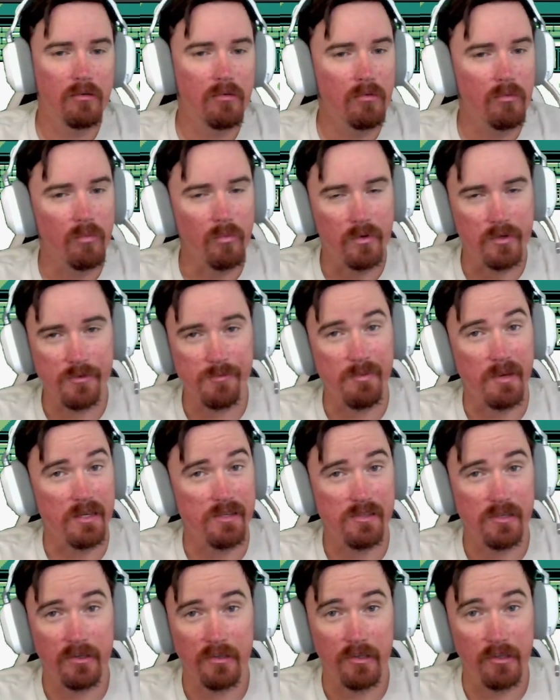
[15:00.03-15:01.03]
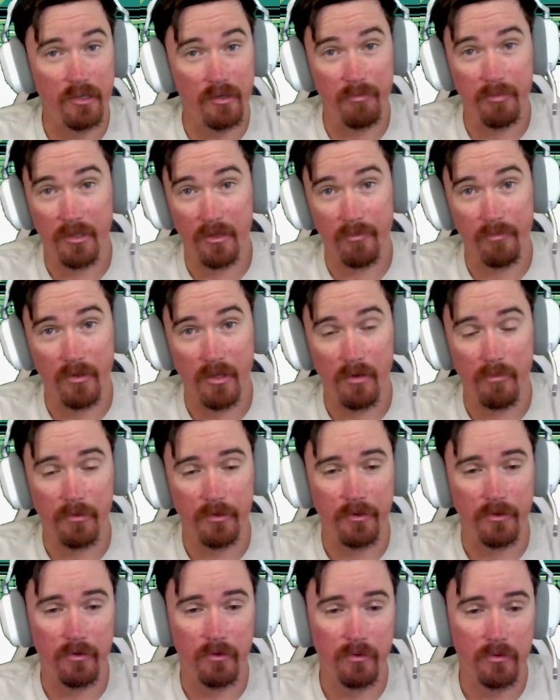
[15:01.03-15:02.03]
what is basically a
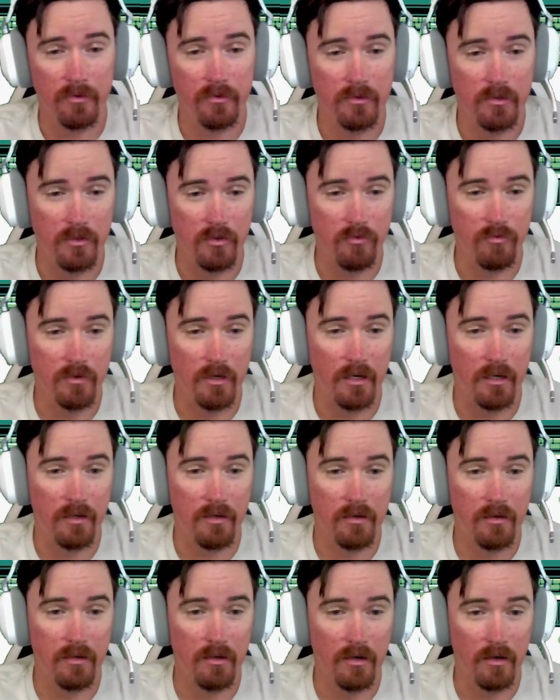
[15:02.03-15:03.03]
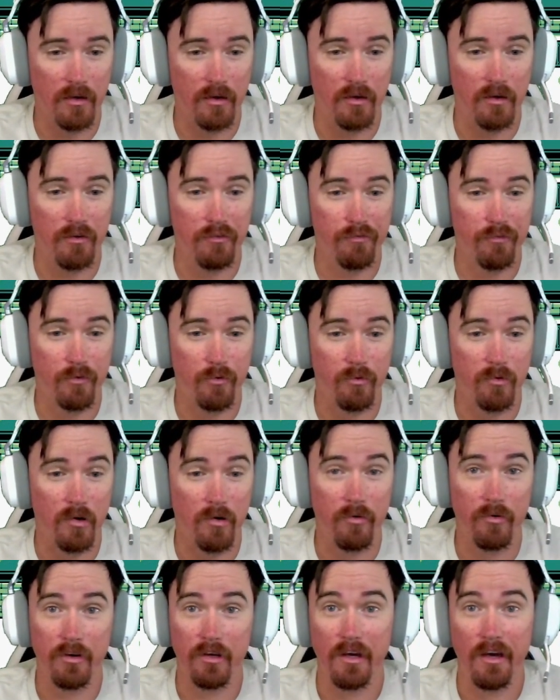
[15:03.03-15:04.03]
BMW, then you've got a
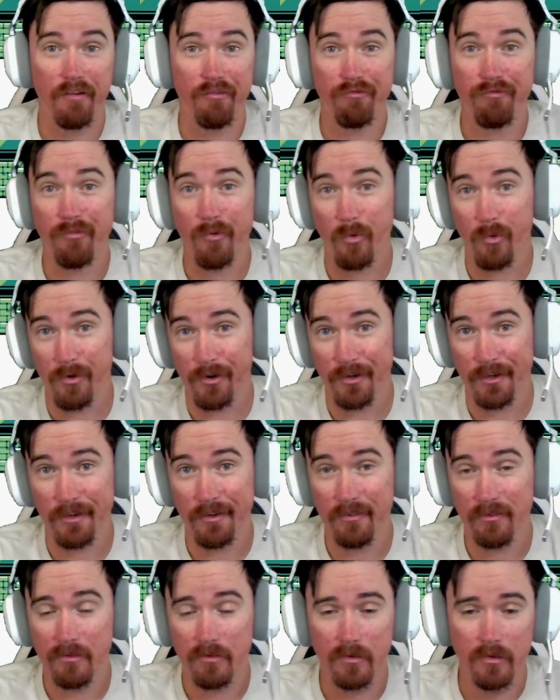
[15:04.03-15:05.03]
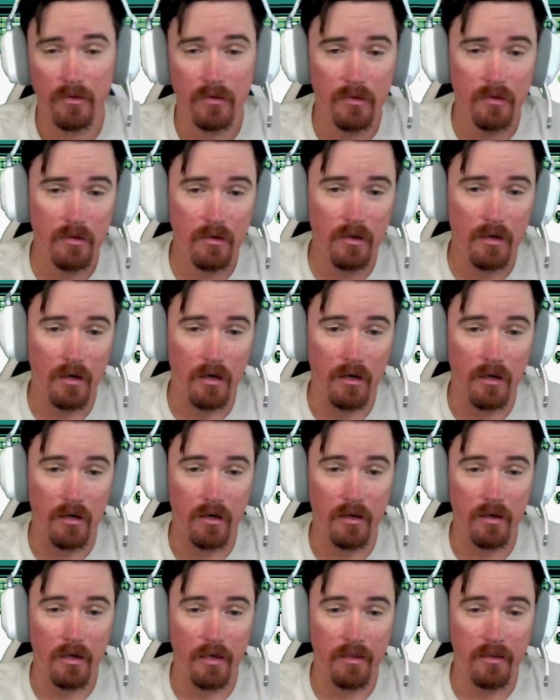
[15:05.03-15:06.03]
Ferrari F40,
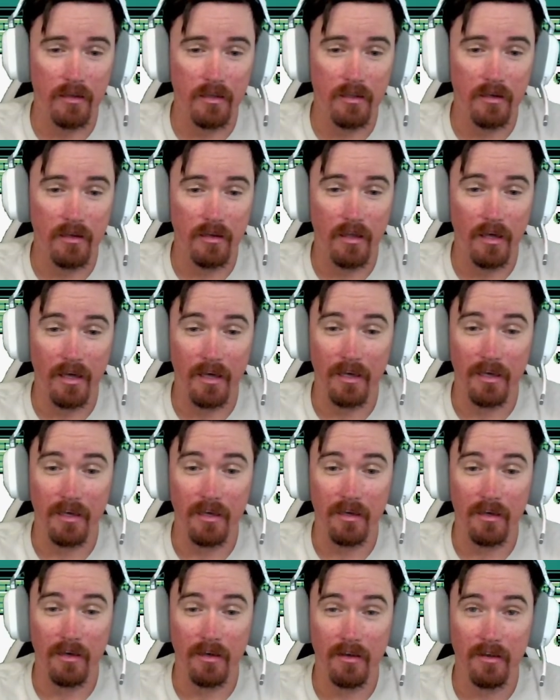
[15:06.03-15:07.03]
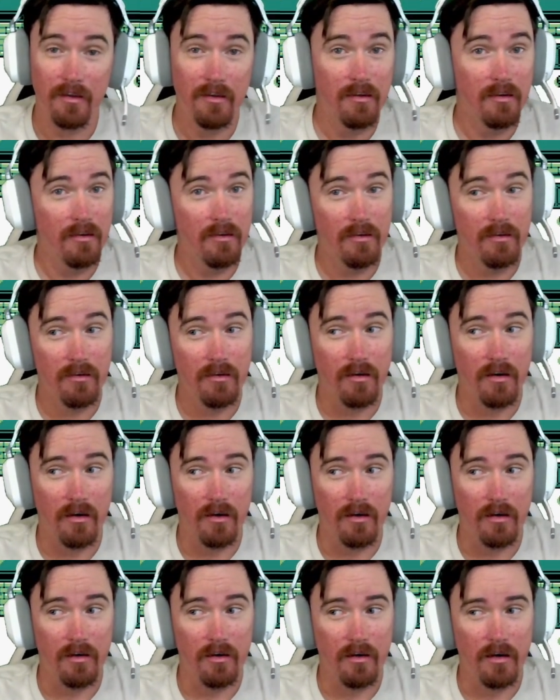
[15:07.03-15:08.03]
and then
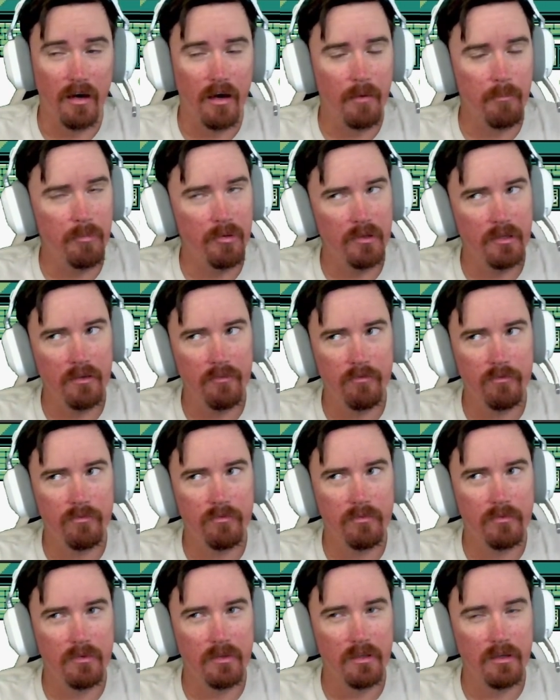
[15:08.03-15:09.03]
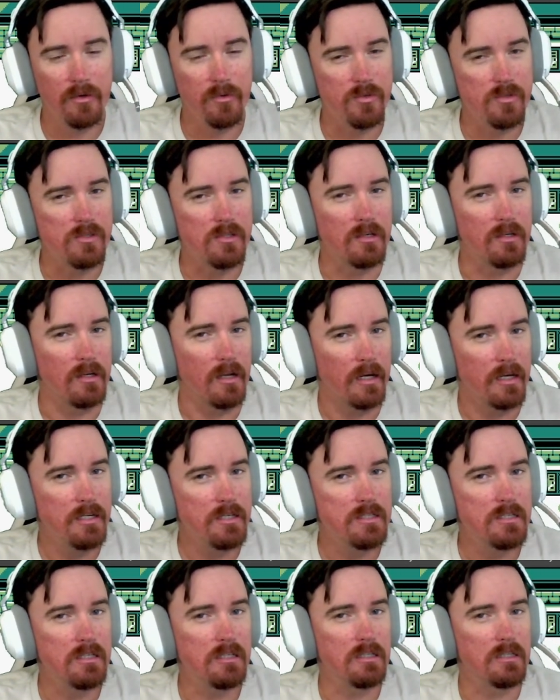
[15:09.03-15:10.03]
I believe it was the
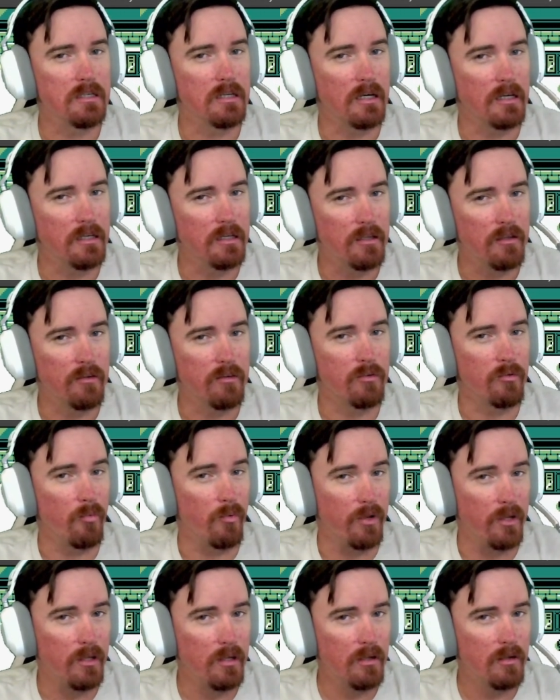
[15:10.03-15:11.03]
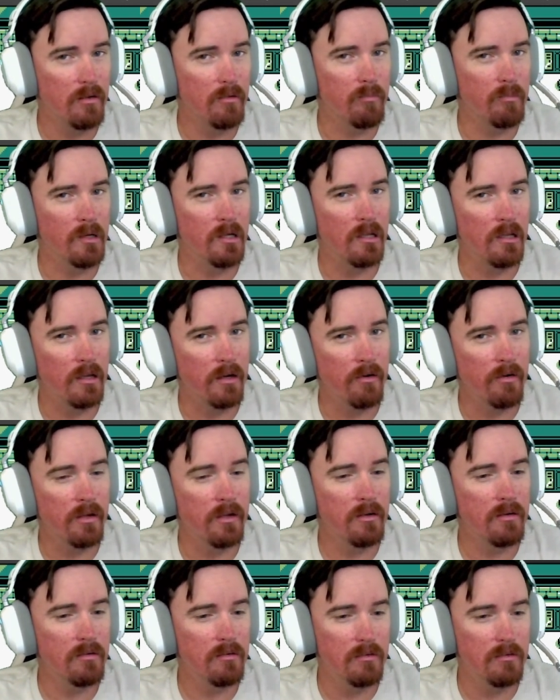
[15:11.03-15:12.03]
1993 McLaren,